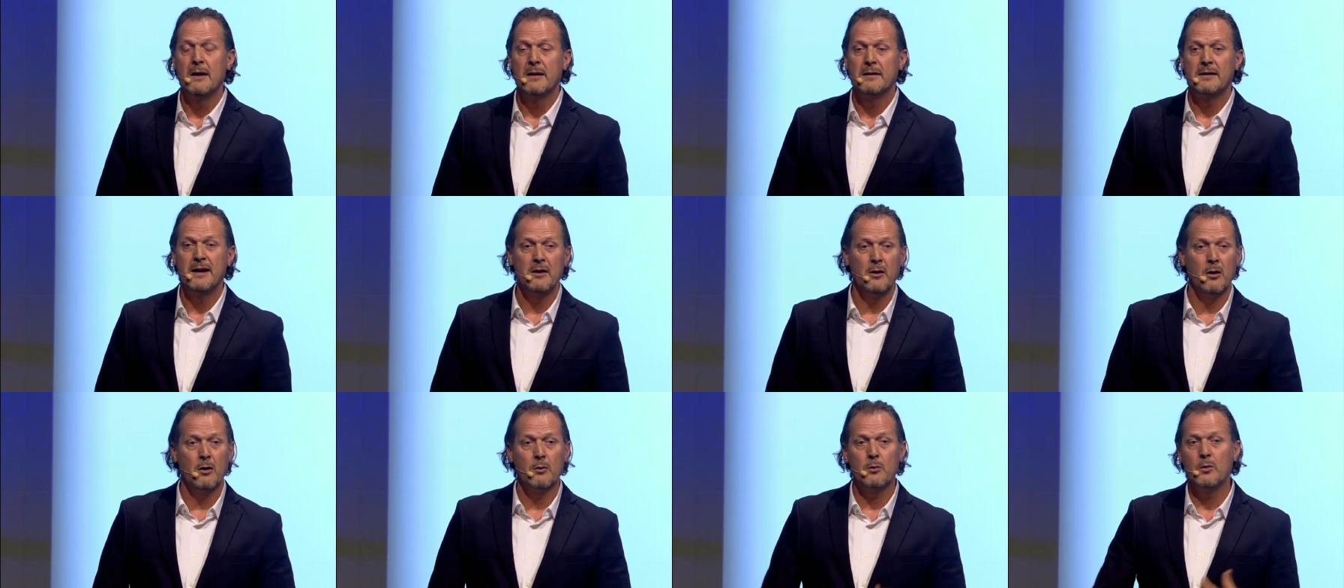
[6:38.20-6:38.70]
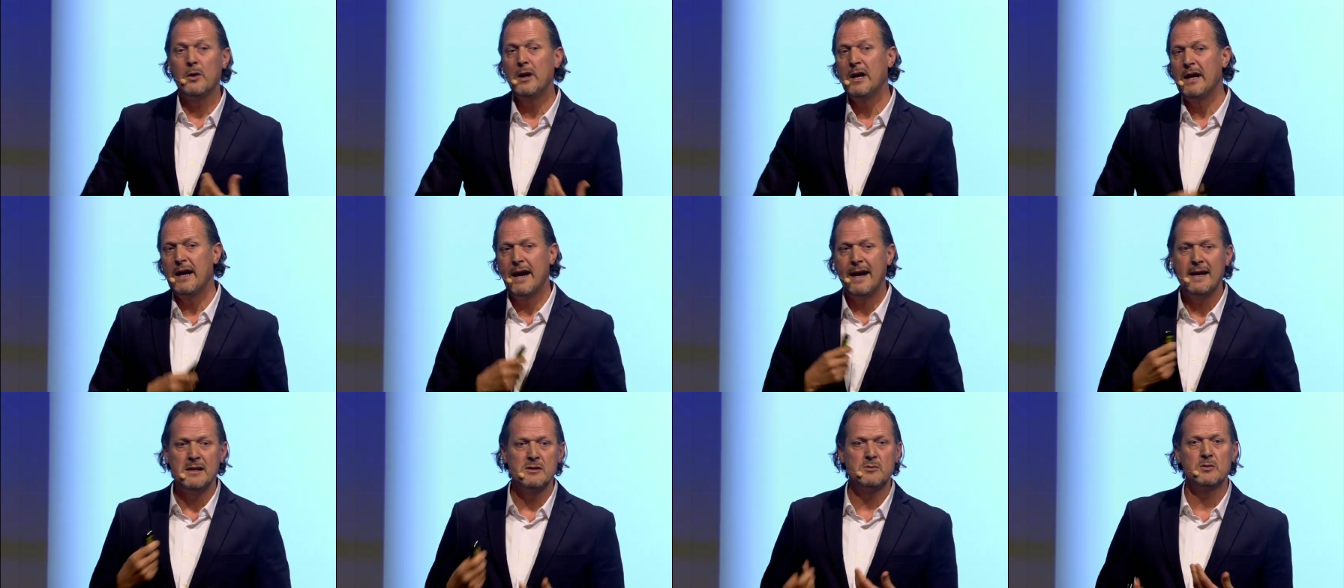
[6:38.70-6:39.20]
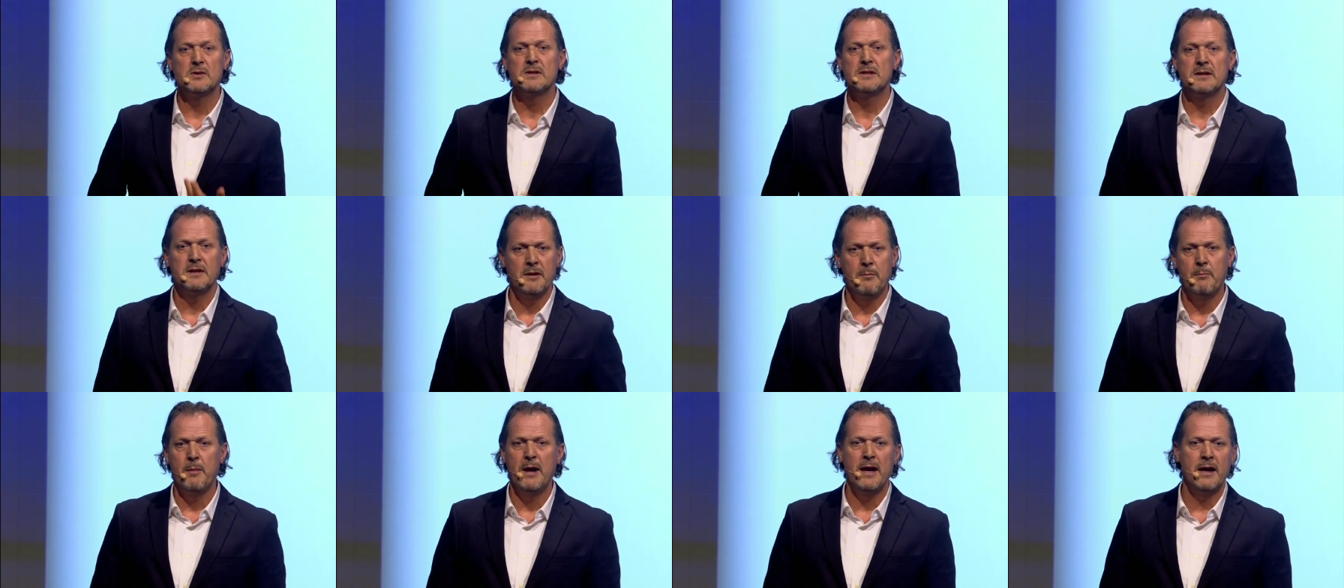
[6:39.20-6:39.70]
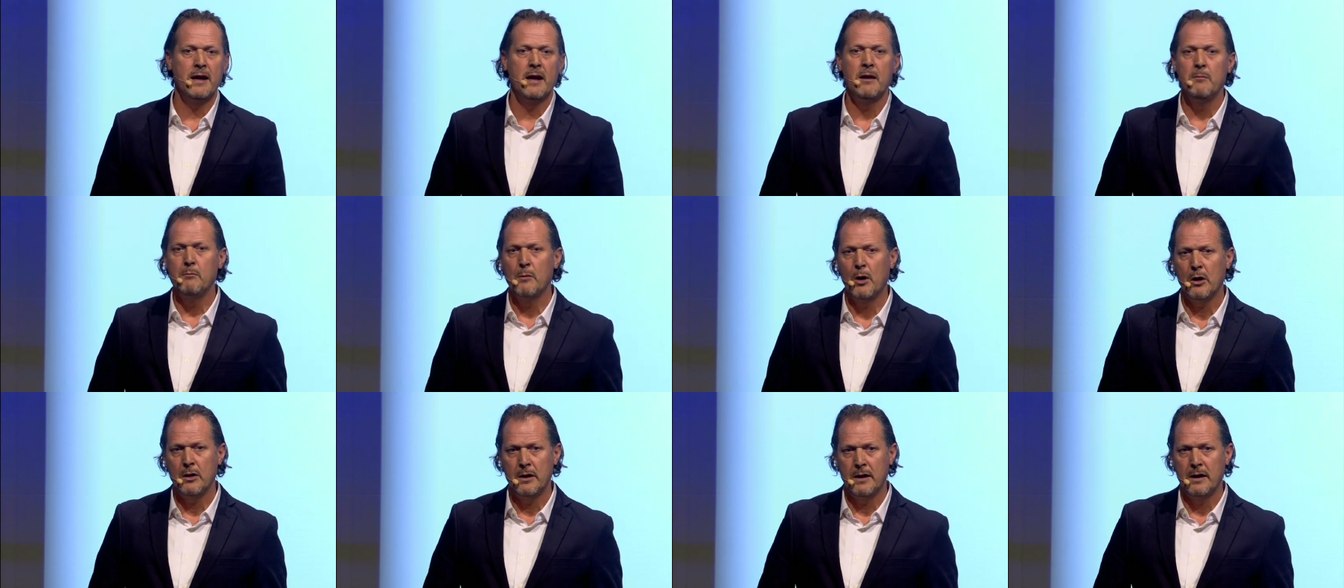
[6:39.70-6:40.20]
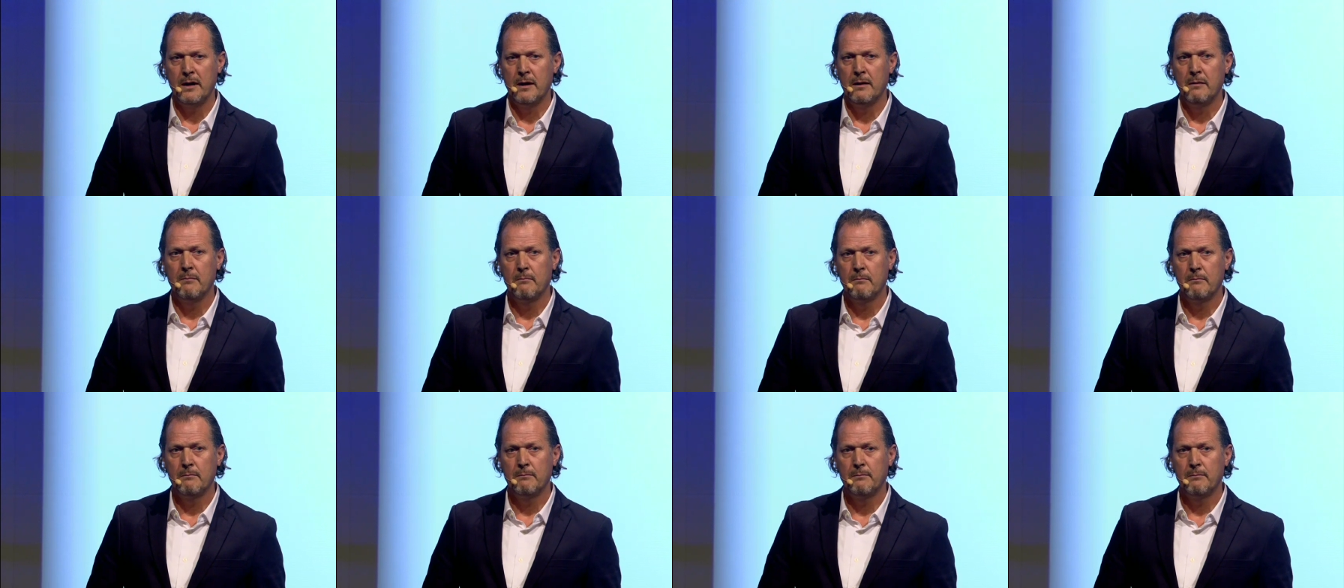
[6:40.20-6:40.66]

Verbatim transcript: They're not really interested in making money.